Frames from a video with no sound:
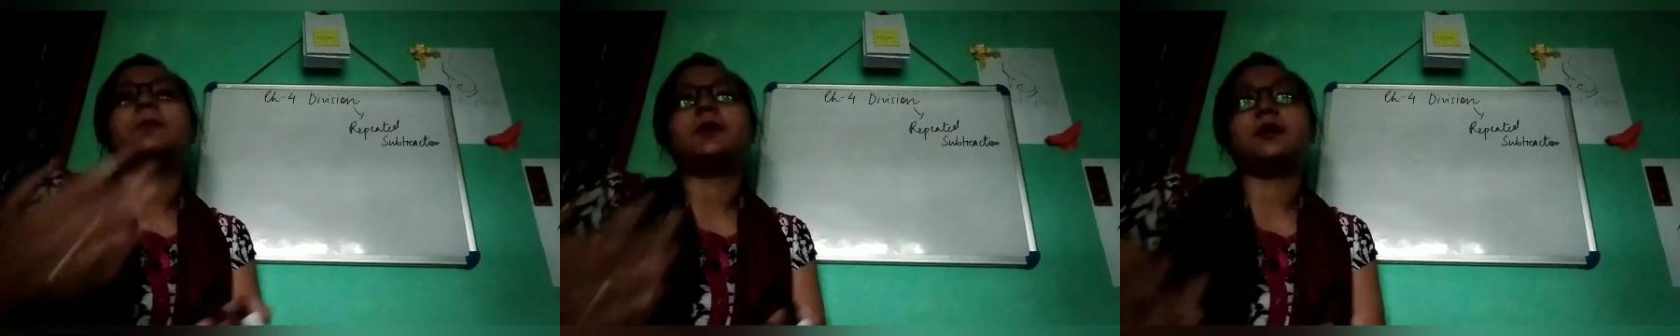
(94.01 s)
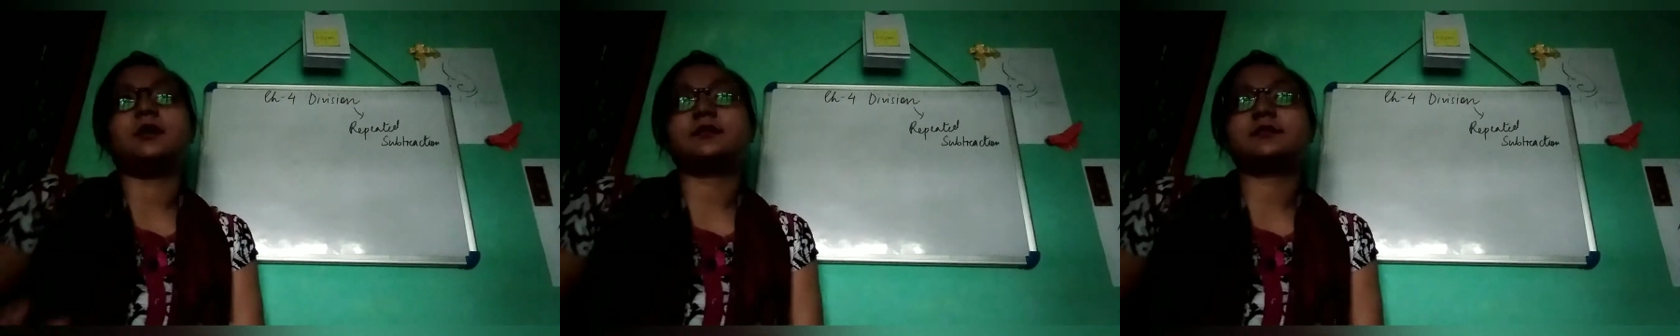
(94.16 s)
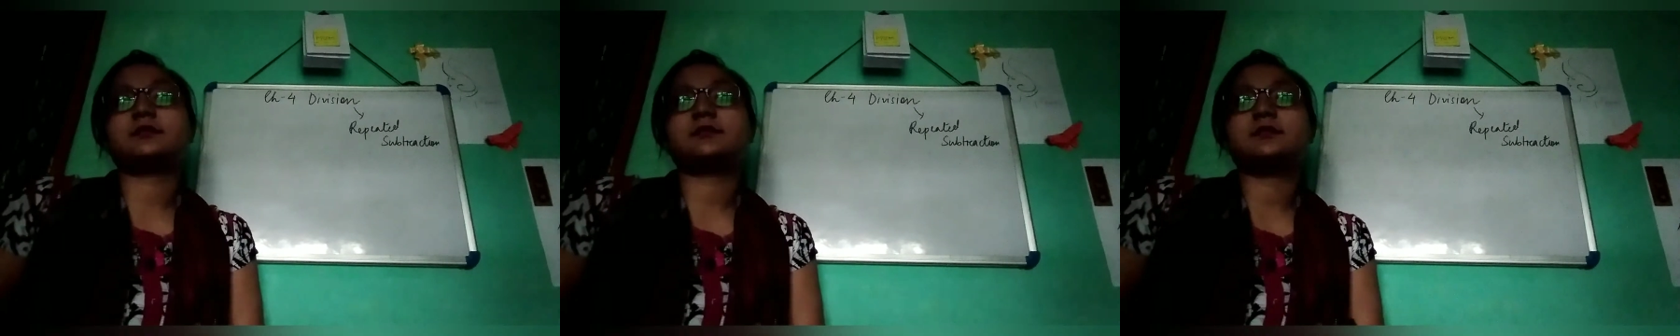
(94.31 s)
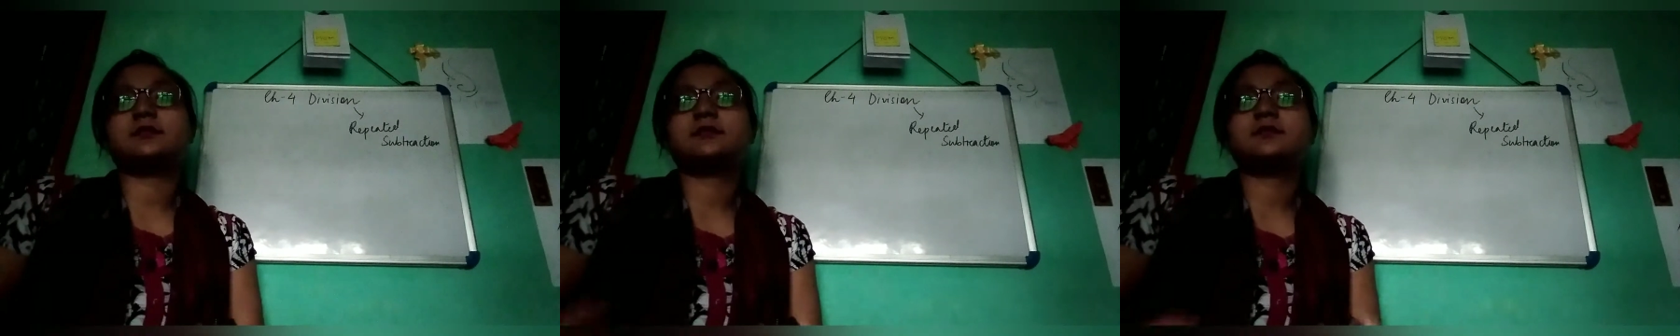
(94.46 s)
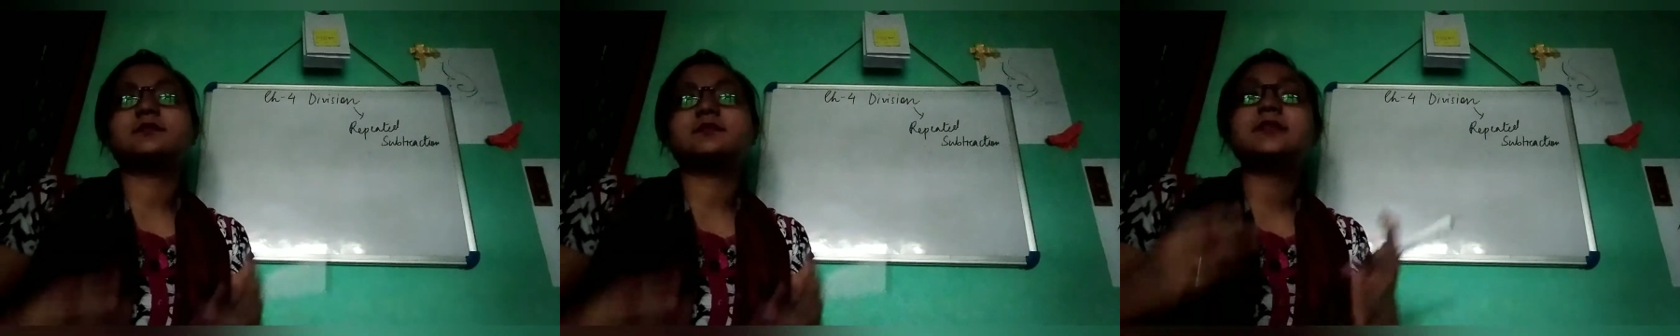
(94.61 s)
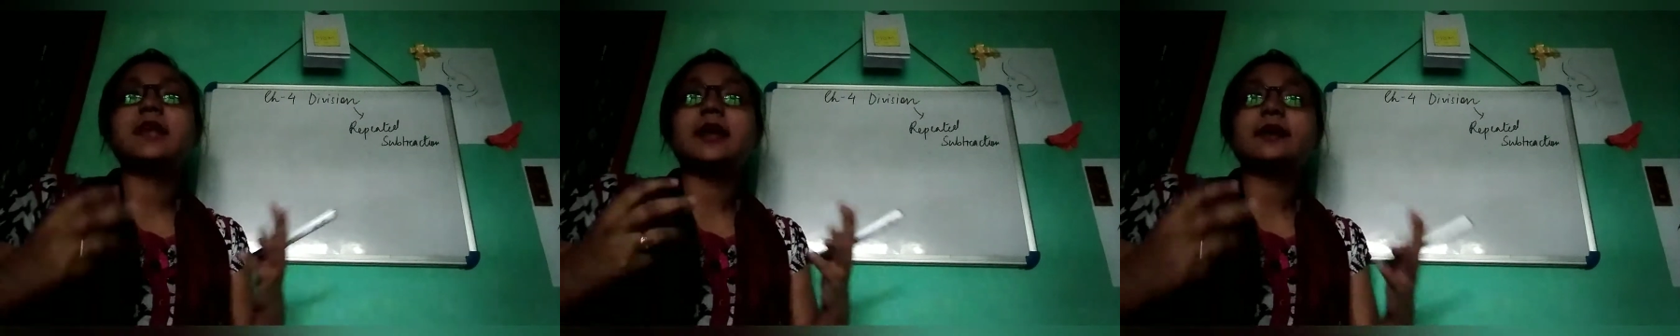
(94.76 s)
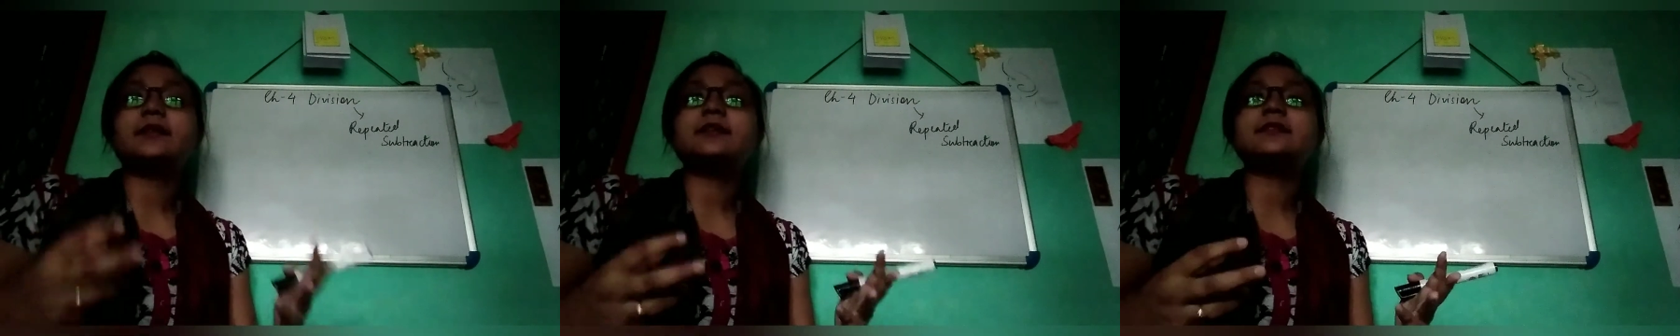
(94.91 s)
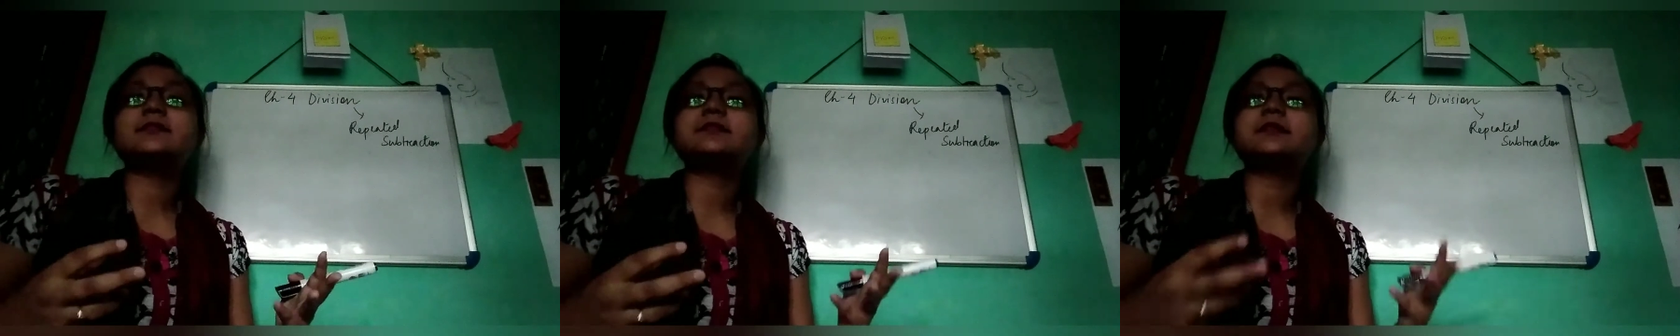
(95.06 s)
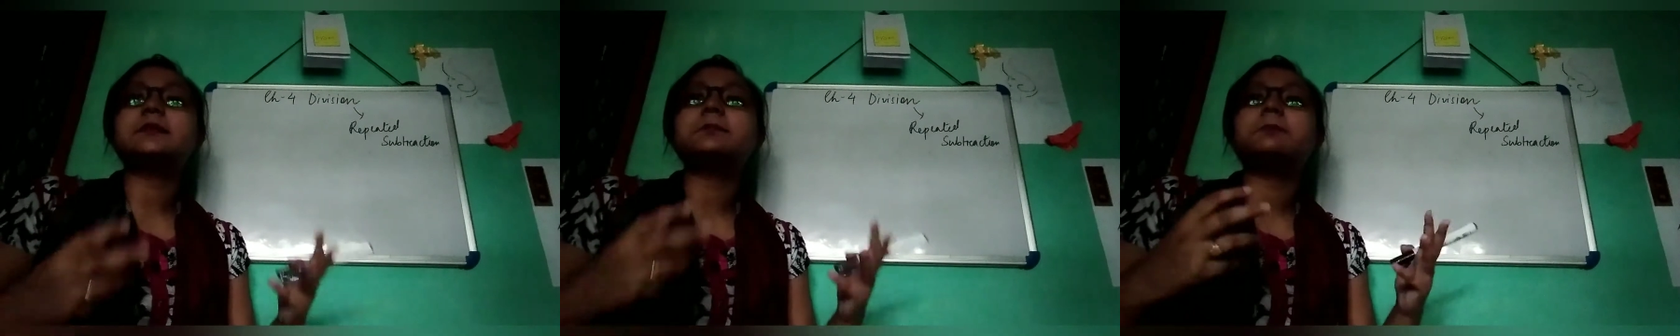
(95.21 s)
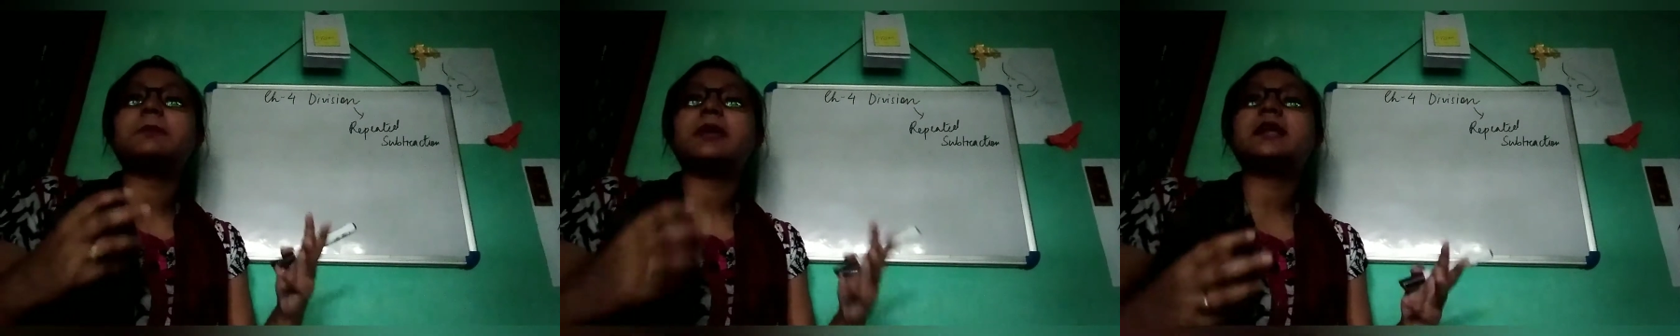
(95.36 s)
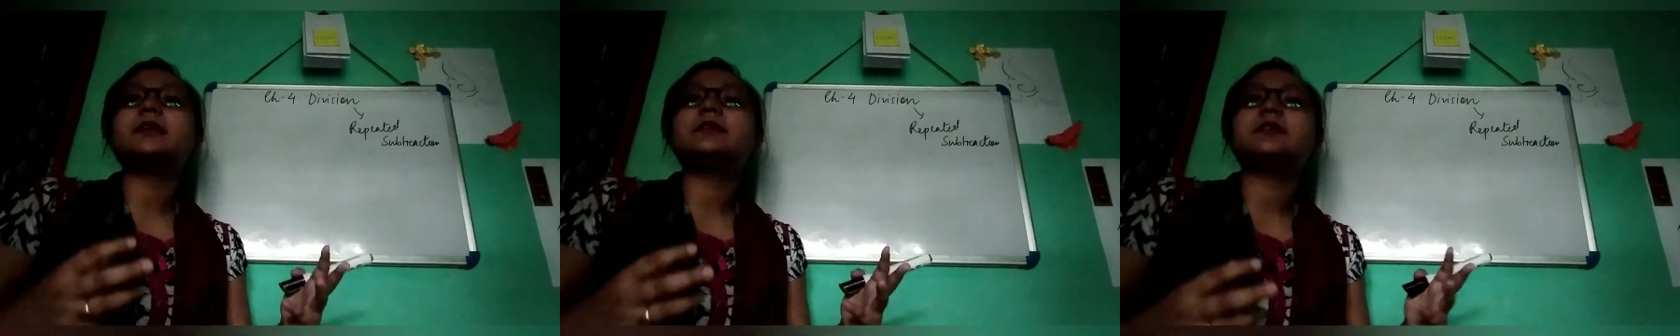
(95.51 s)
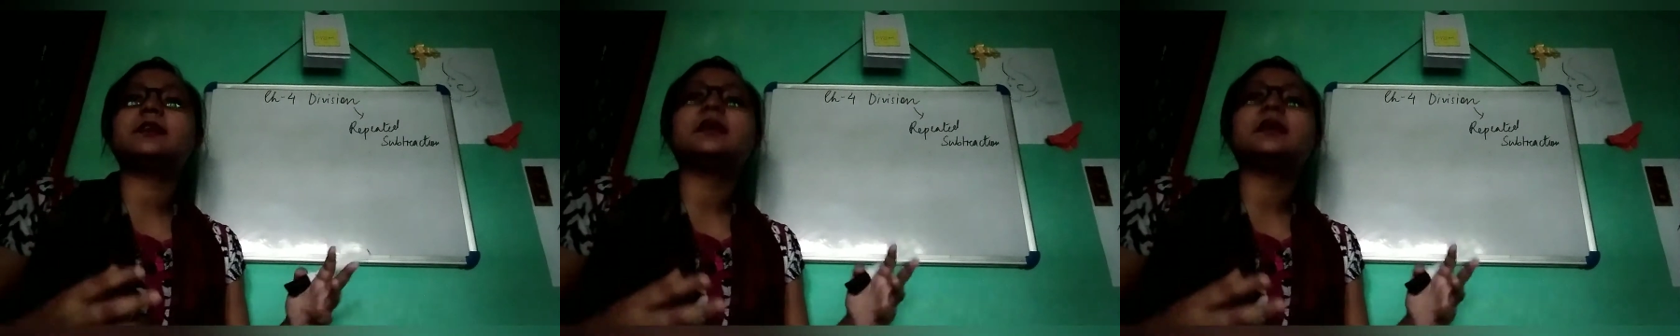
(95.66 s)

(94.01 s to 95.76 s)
parts. That is the main